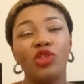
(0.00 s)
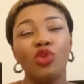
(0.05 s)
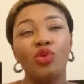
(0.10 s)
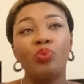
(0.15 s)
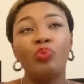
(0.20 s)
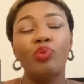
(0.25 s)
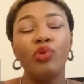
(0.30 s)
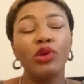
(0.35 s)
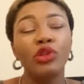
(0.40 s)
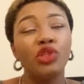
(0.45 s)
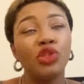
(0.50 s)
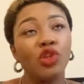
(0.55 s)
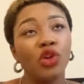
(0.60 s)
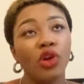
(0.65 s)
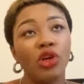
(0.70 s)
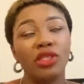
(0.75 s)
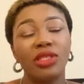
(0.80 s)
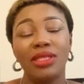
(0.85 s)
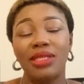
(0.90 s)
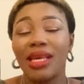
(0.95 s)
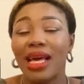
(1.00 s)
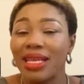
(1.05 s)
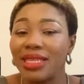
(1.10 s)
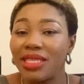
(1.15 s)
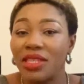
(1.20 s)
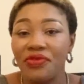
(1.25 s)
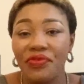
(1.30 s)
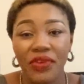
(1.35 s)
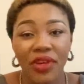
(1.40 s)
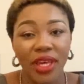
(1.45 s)
you put your
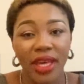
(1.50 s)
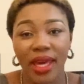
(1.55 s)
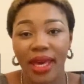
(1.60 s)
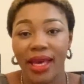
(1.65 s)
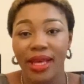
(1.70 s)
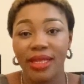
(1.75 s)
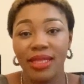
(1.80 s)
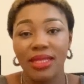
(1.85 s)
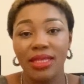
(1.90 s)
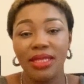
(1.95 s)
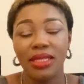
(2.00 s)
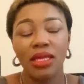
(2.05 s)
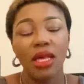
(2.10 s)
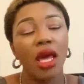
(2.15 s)
certificates,